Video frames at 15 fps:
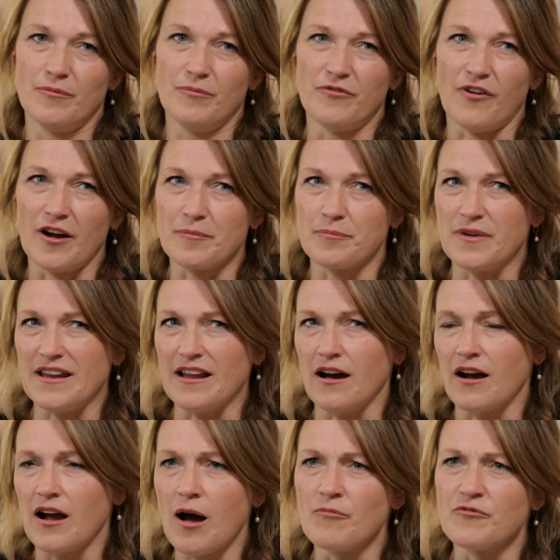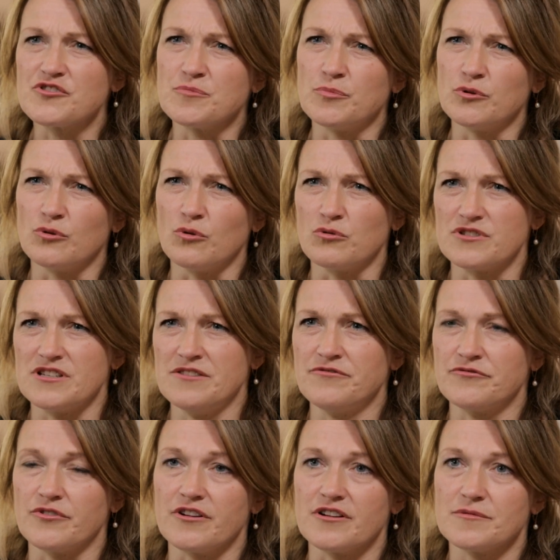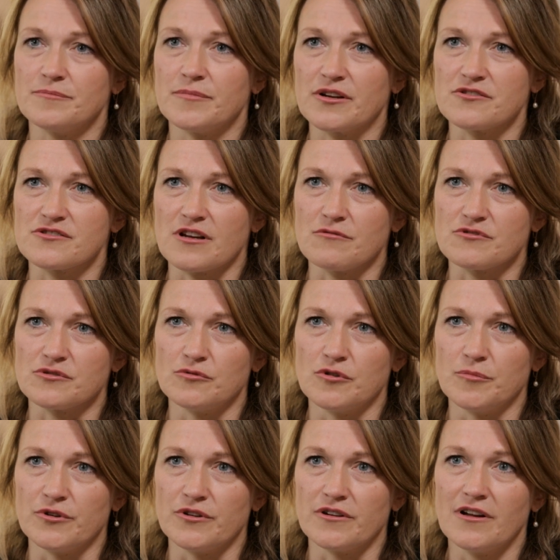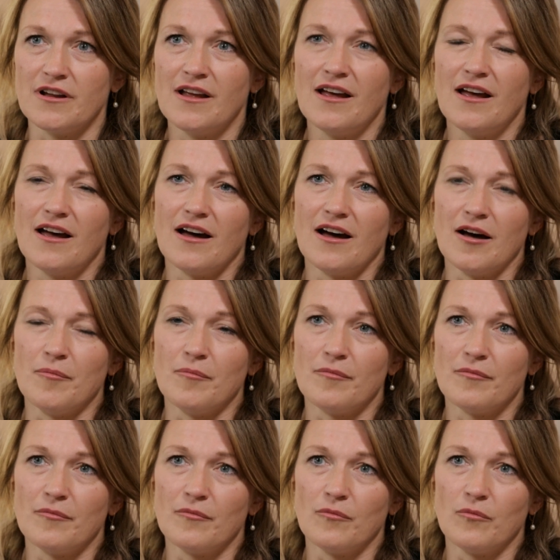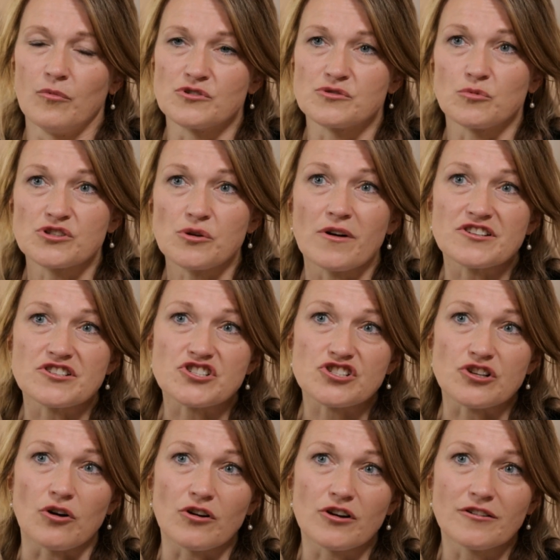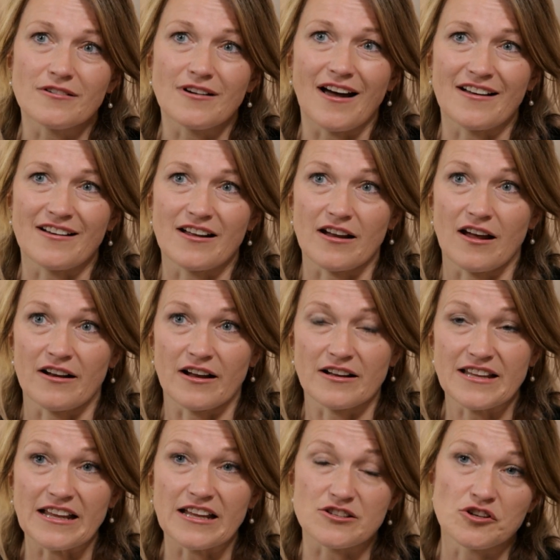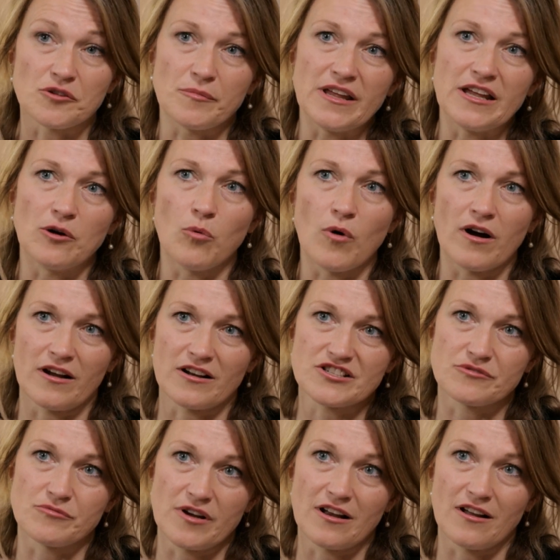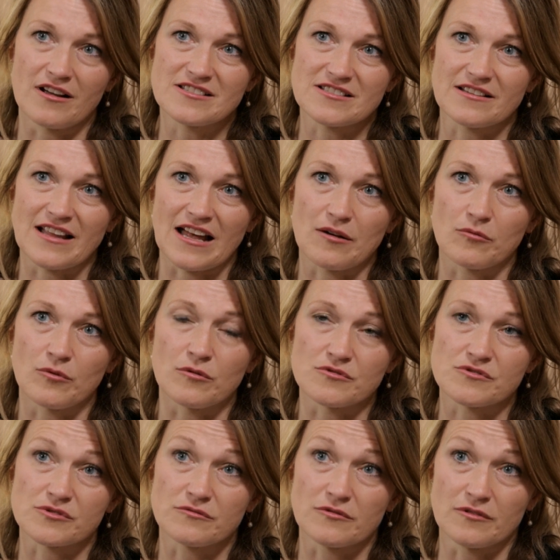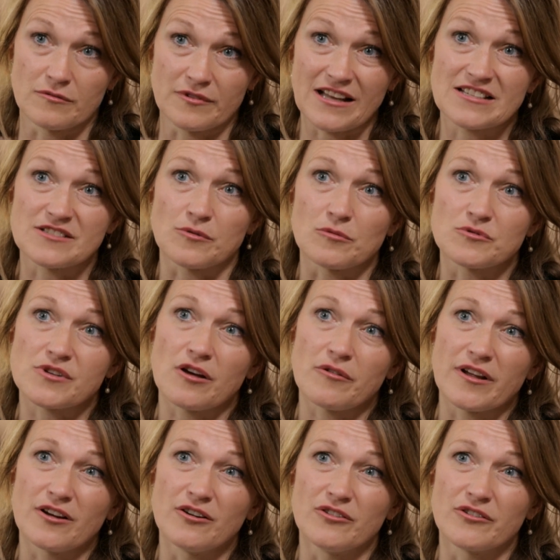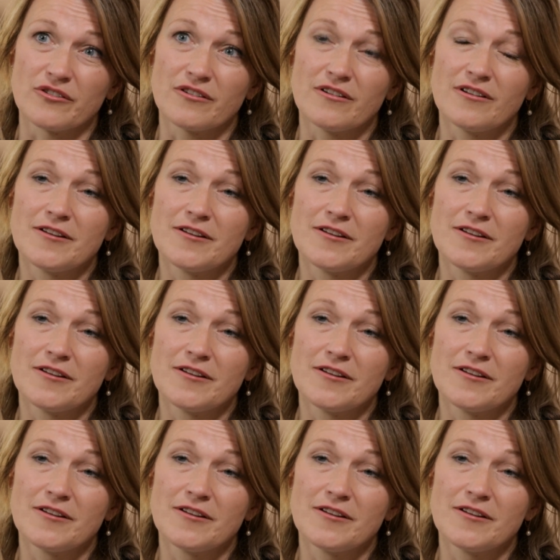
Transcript: find me uncomfortable or different because I was a woman um, was, was quite a shock. And I, and I think it took me a while to realise that that, what was, that is what was going on.